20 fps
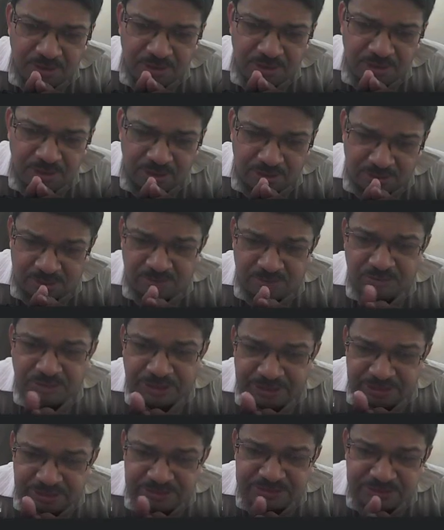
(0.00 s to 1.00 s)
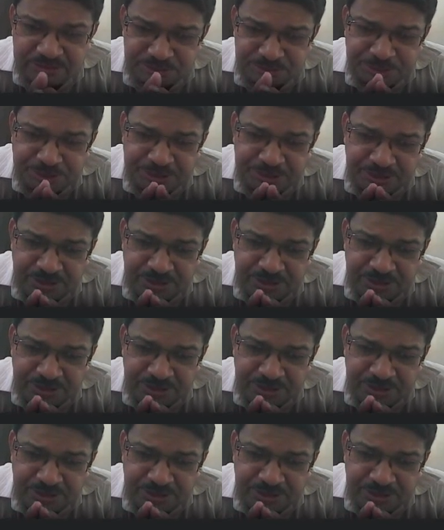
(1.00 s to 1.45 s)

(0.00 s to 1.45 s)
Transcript: why this is being